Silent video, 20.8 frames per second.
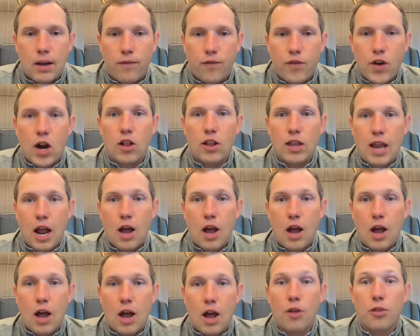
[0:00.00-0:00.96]
fairly
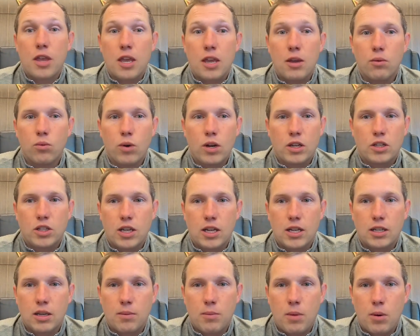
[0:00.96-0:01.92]
healthy, which
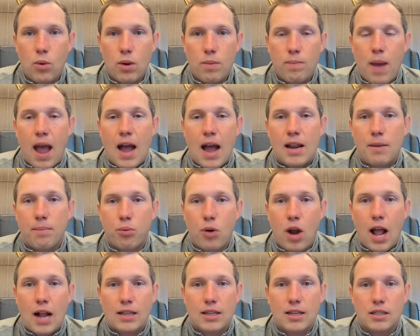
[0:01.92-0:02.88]
is, I mean, we padded
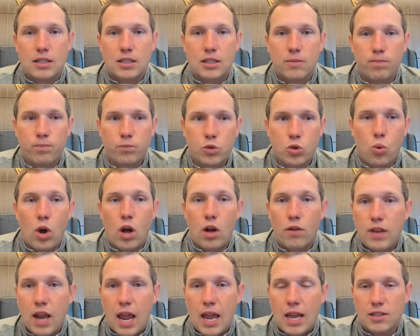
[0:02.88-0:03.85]
practice 12
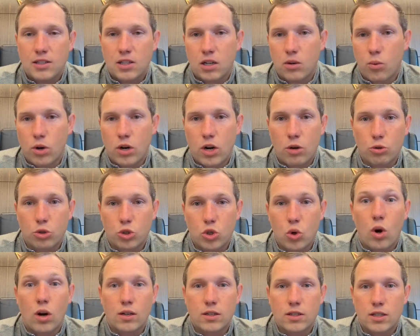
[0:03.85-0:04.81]
days. There were no
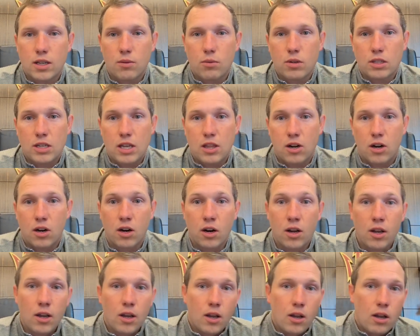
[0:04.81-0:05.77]
shorts. It was either
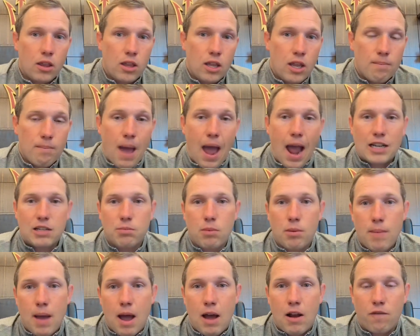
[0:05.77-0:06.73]
the maximum
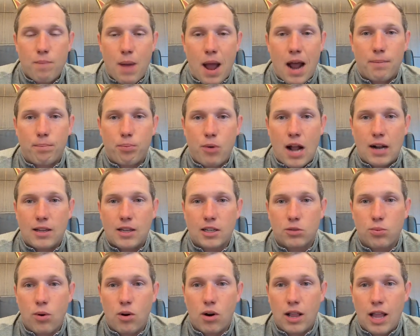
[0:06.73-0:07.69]
amount of padded
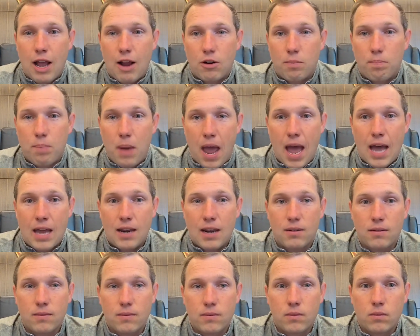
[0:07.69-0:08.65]
practice we were allowed to pad.
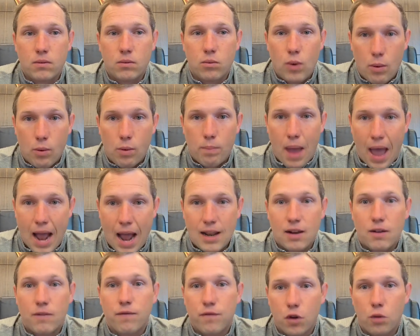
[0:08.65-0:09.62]
We were
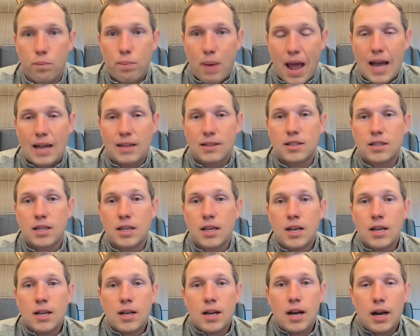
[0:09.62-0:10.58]
padded, full pads.
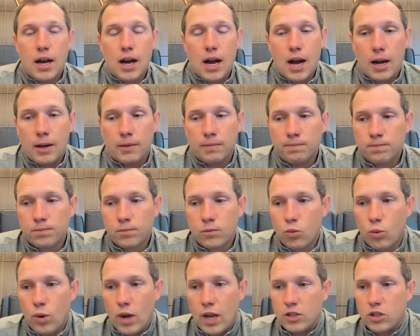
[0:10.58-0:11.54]

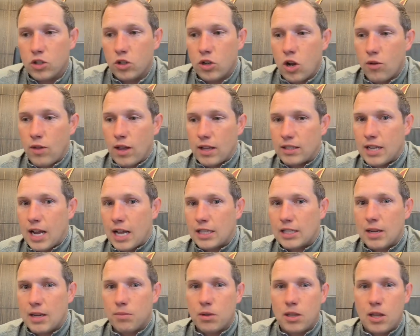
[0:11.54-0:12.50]
Mitch, you know, that's not
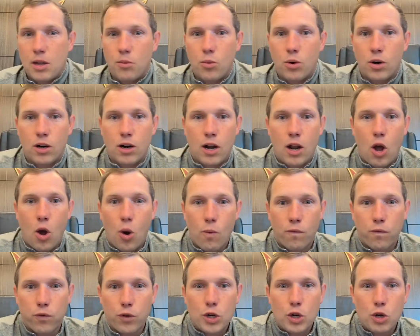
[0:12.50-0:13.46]
something that we're going to
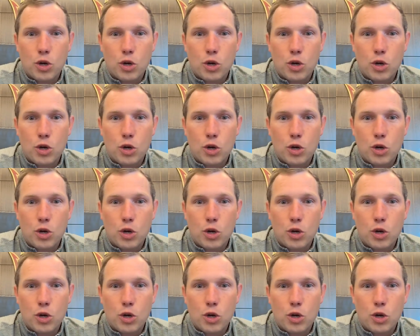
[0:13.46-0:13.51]
hopefully